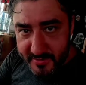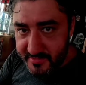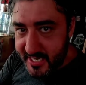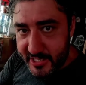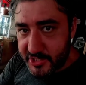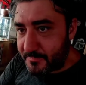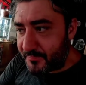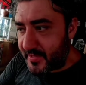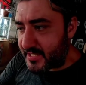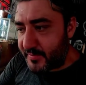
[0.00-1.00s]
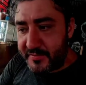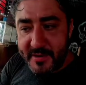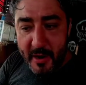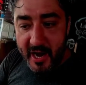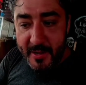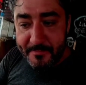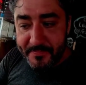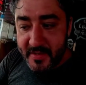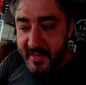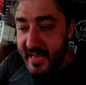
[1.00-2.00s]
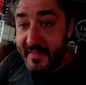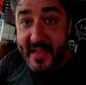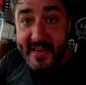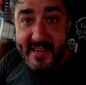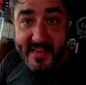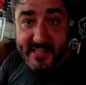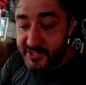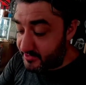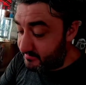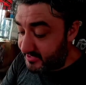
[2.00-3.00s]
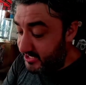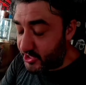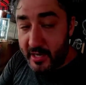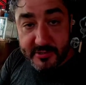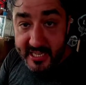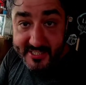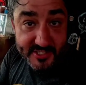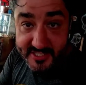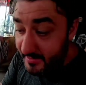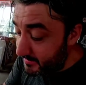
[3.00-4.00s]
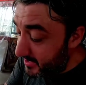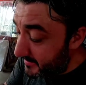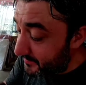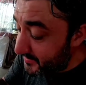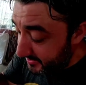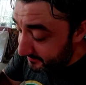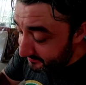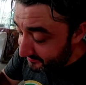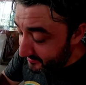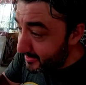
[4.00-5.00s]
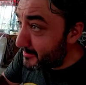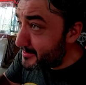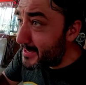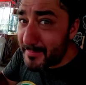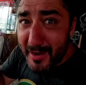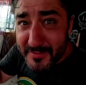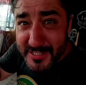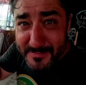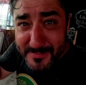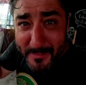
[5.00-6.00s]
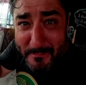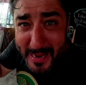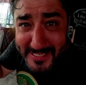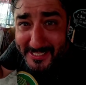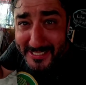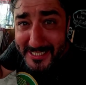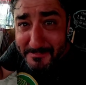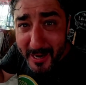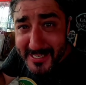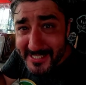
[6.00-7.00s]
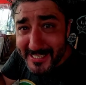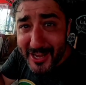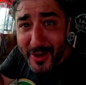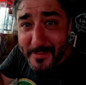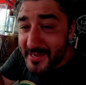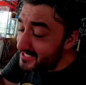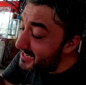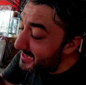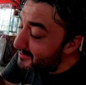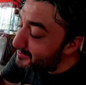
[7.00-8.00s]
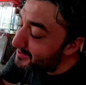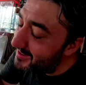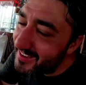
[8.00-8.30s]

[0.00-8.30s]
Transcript: one dish, that's 50 baht. And then each dish after that is just 10 baht. So temper for some amazingly spicy, herby snails.